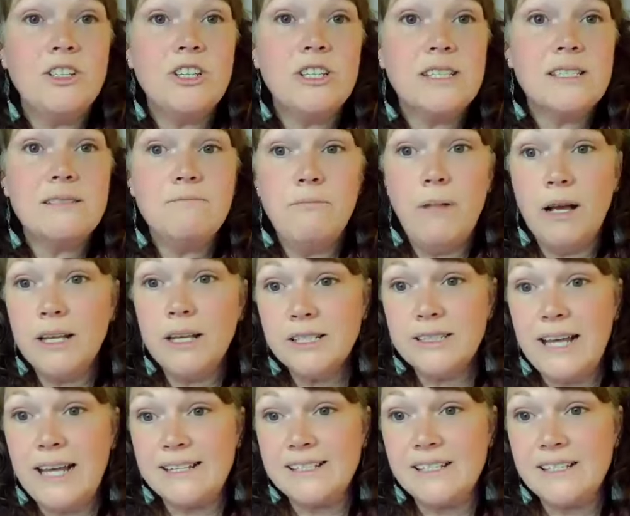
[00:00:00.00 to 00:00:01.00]
can just
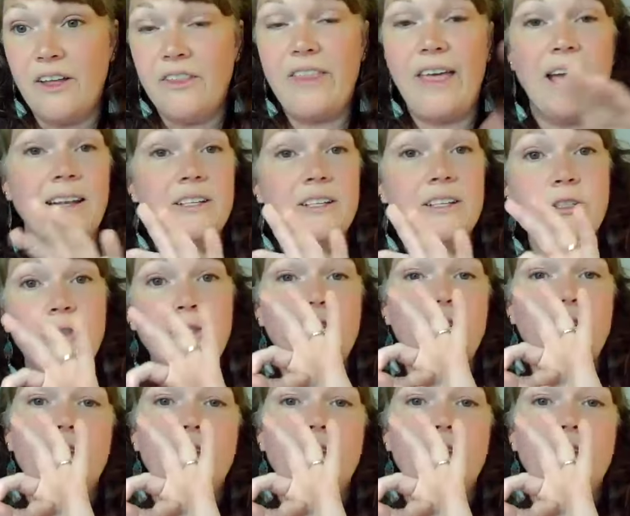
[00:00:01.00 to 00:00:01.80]
muscle test on that.